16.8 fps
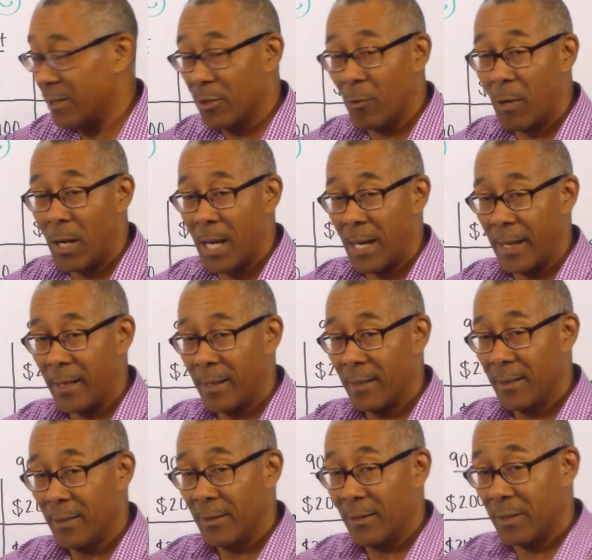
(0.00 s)
N O I.
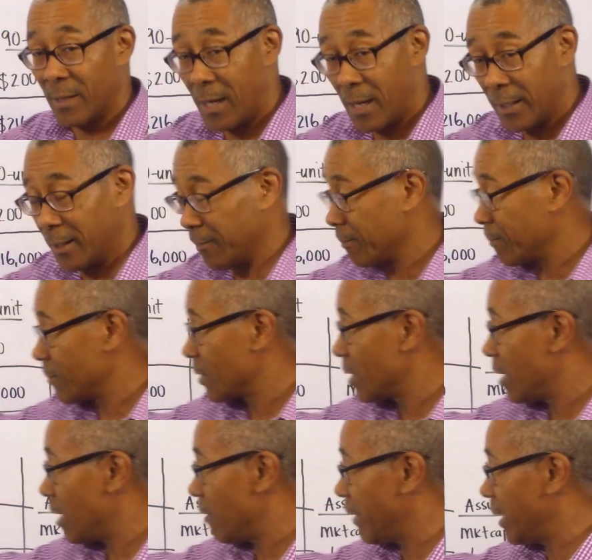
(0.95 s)
Got it?
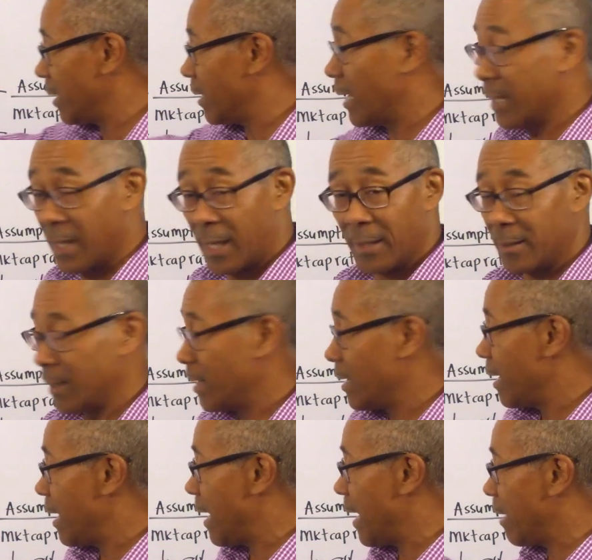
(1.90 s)
All right. Again,
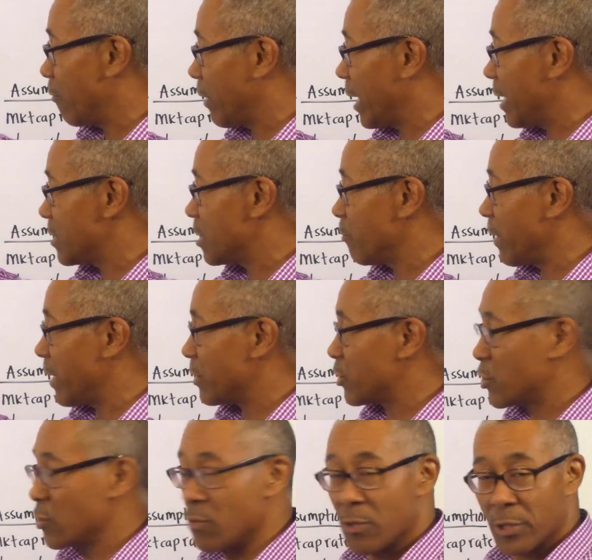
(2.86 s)
I raised the
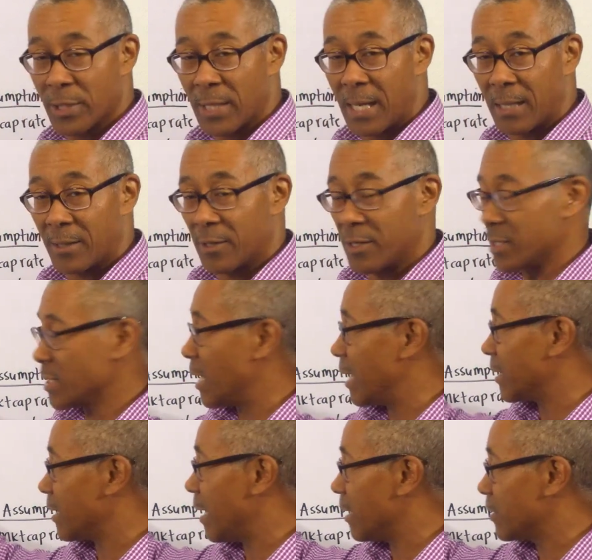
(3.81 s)
rent two hundred dollars
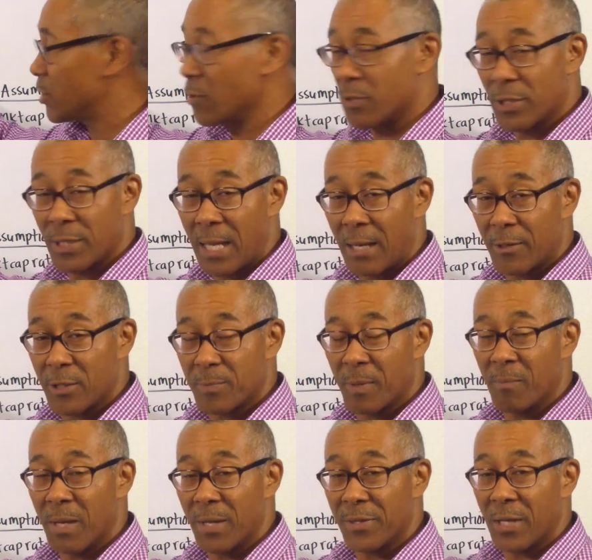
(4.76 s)
on two hundred dollars
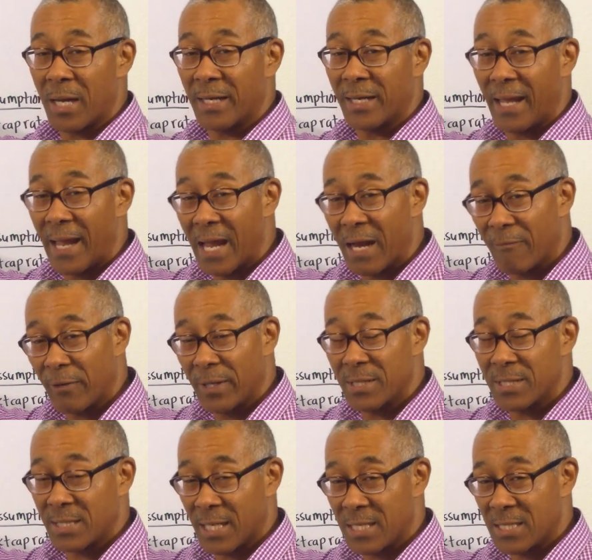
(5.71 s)
per month on
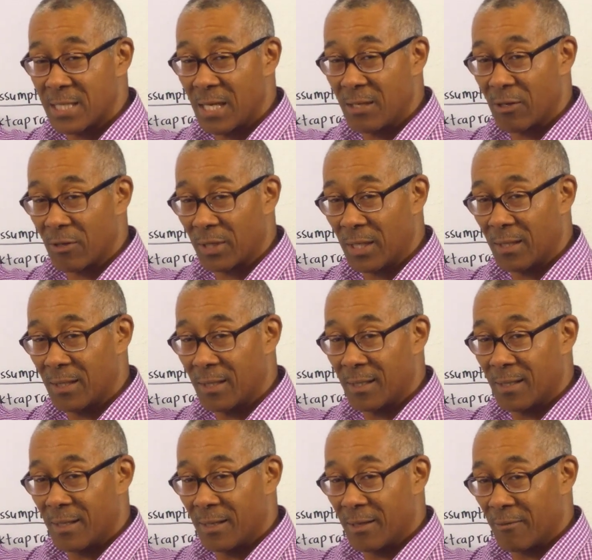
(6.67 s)
every sixteen unit.
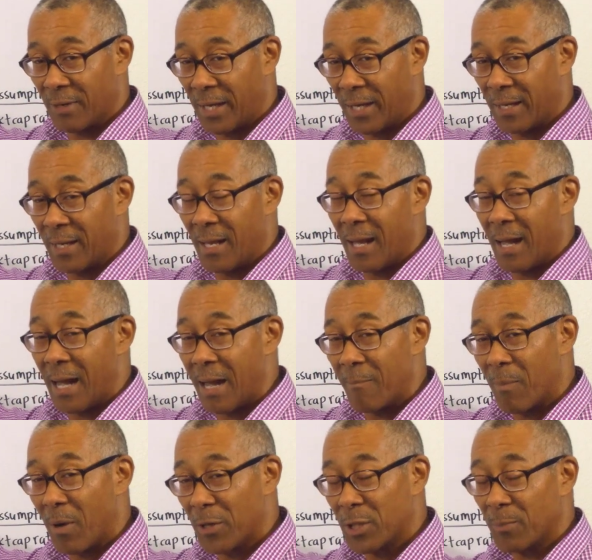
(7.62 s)
Right?
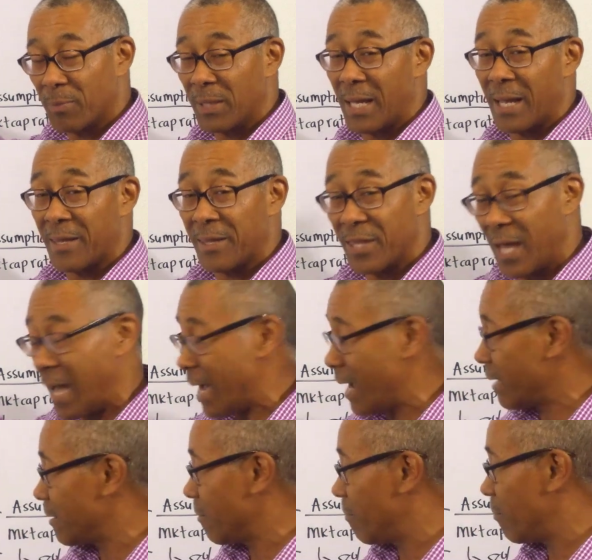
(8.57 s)
I multiply
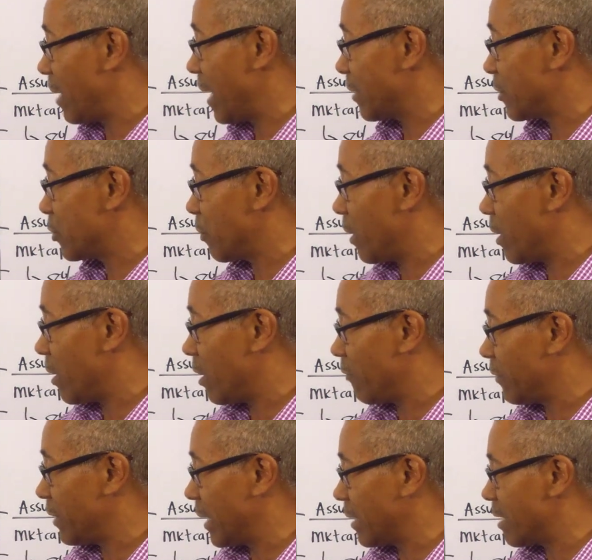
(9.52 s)
that by
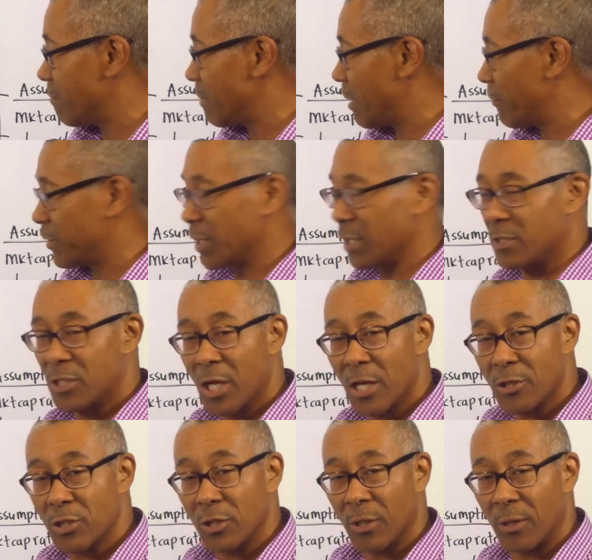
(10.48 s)
twelve, and I come out with an
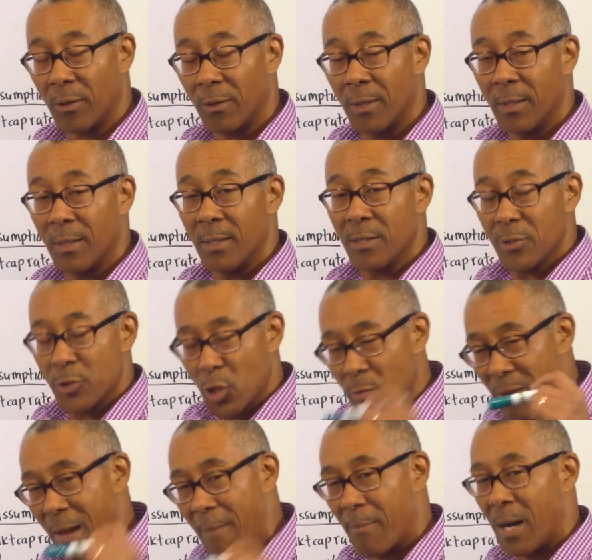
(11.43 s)
additional
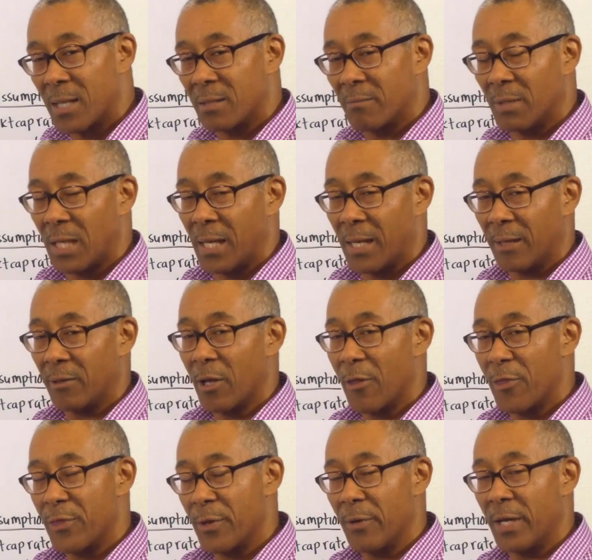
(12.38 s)
to my bottom line
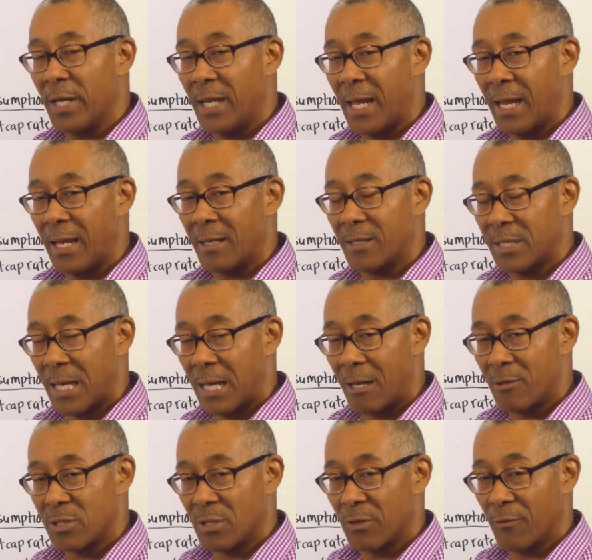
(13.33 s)
thirty-eight
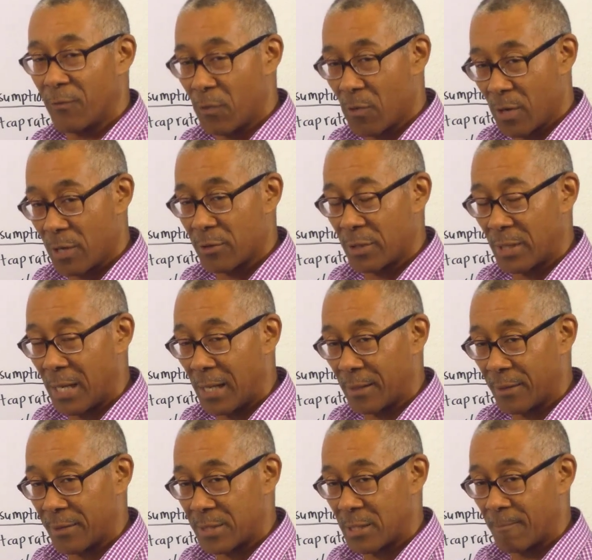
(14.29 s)
thousand four hundred
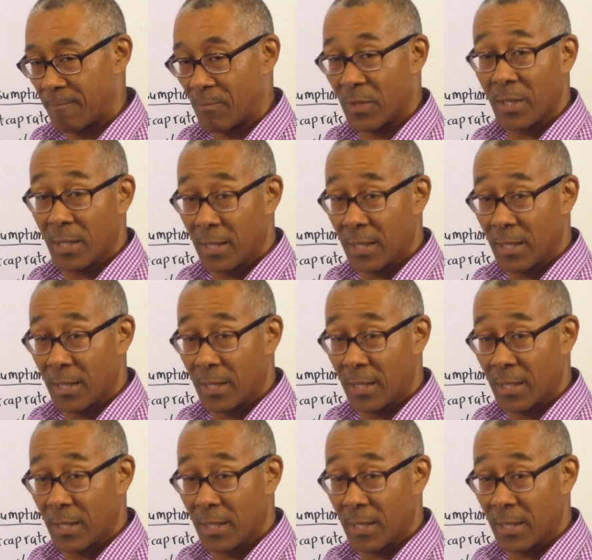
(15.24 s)
dollars.